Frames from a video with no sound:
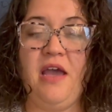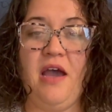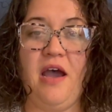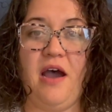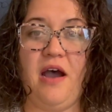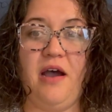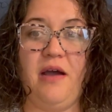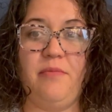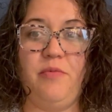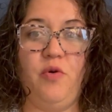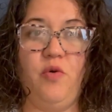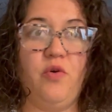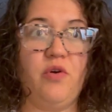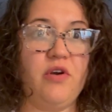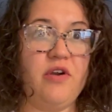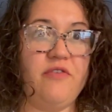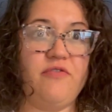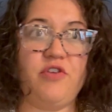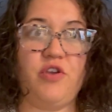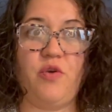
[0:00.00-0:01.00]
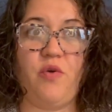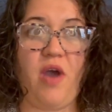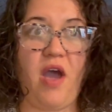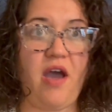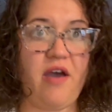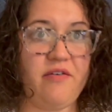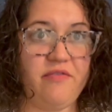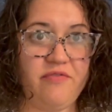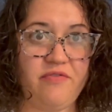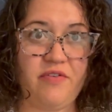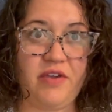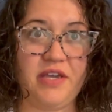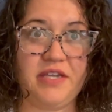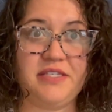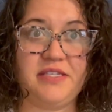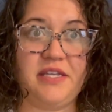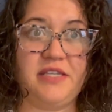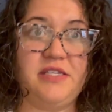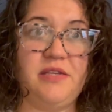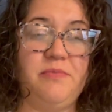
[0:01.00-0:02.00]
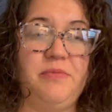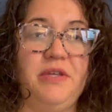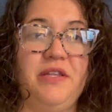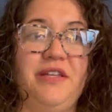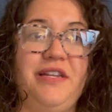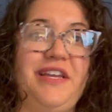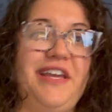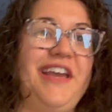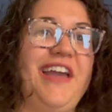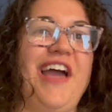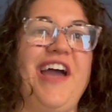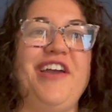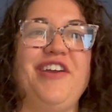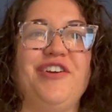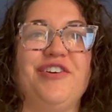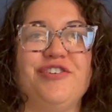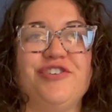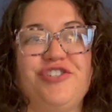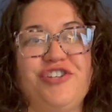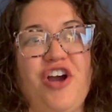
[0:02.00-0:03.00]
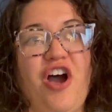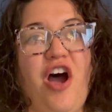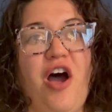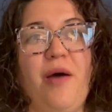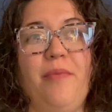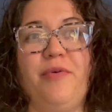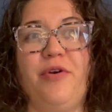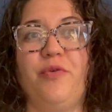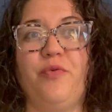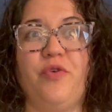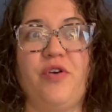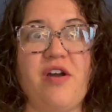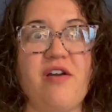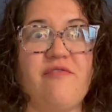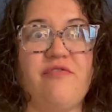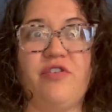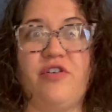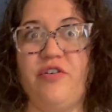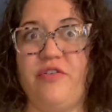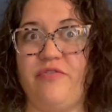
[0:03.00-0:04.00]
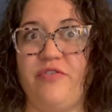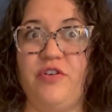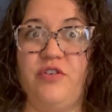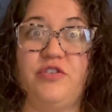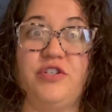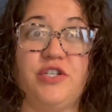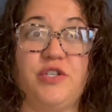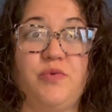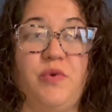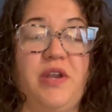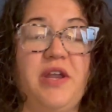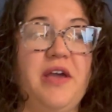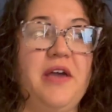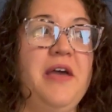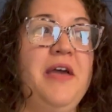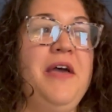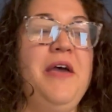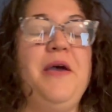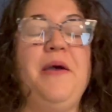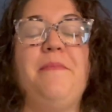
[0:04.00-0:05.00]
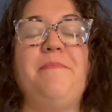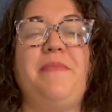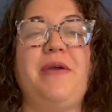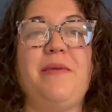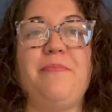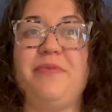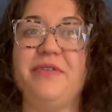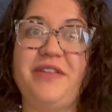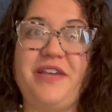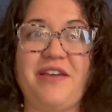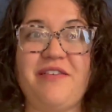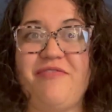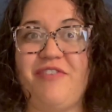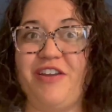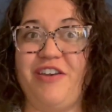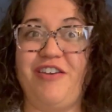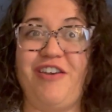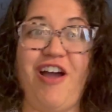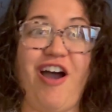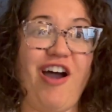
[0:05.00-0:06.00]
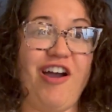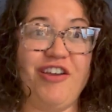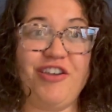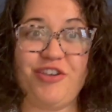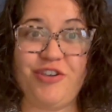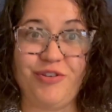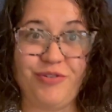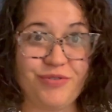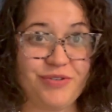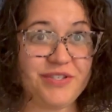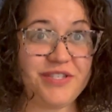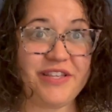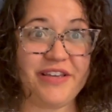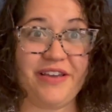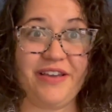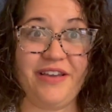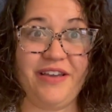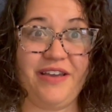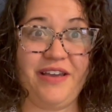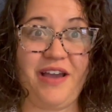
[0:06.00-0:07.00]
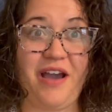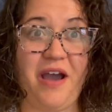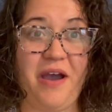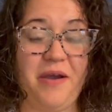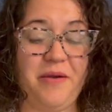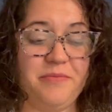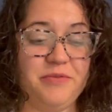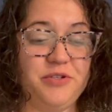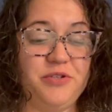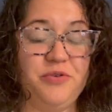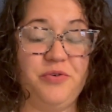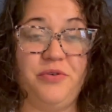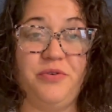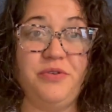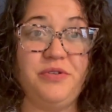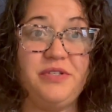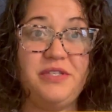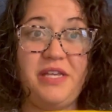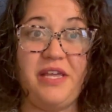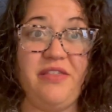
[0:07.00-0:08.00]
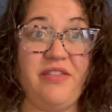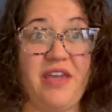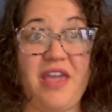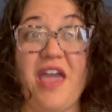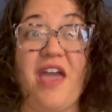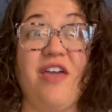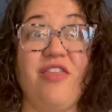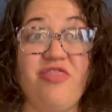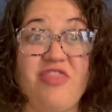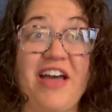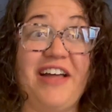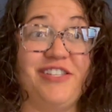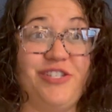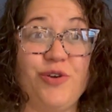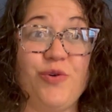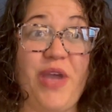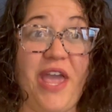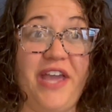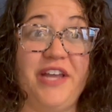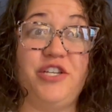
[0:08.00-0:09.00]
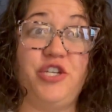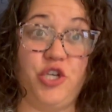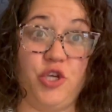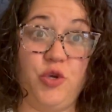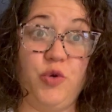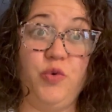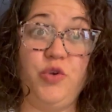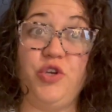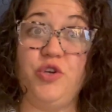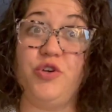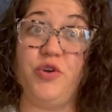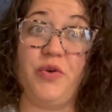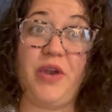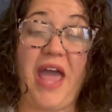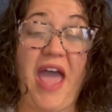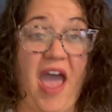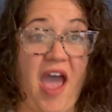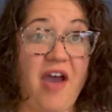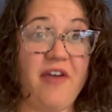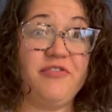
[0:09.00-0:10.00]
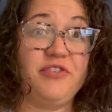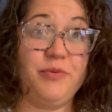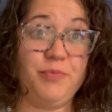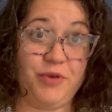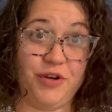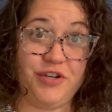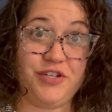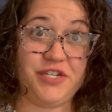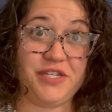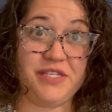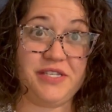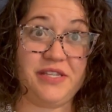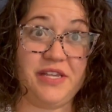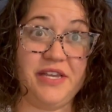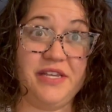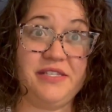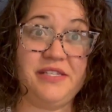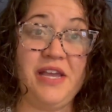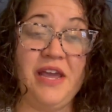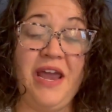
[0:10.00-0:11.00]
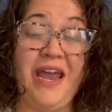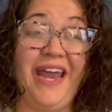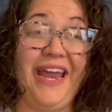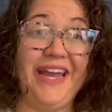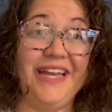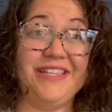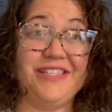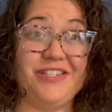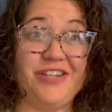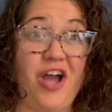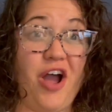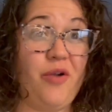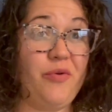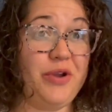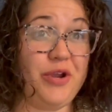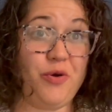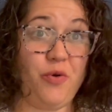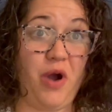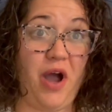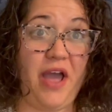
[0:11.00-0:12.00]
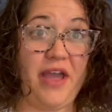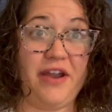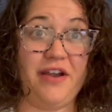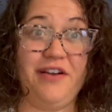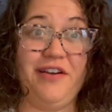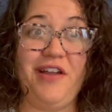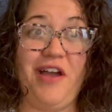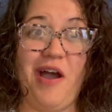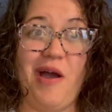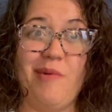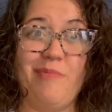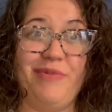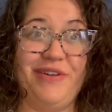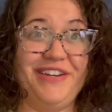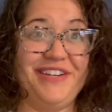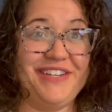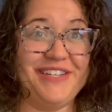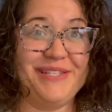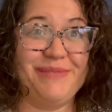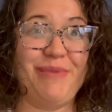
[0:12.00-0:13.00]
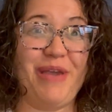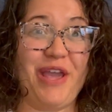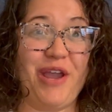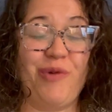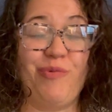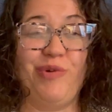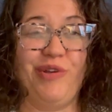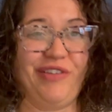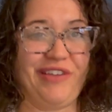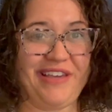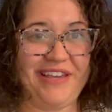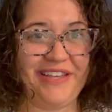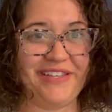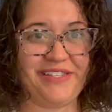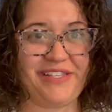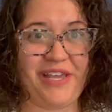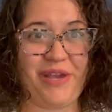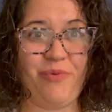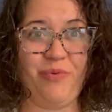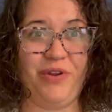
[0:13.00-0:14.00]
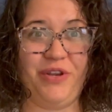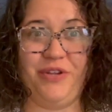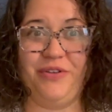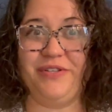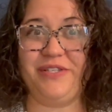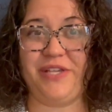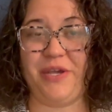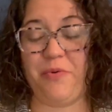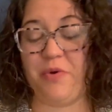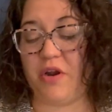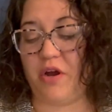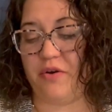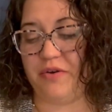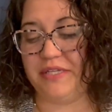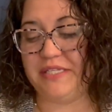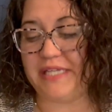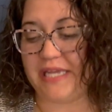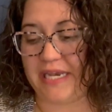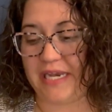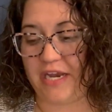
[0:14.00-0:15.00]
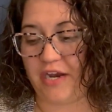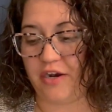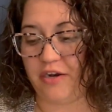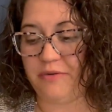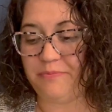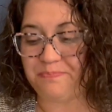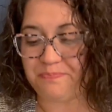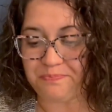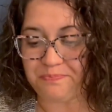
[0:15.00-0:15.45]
or if you have accessibility at your job or wherever, if you just want to make believe and not use the tools in the kit, that's okay too. You don't have to purchase this. It's not required, but it does make it really easy when you see what all is in here.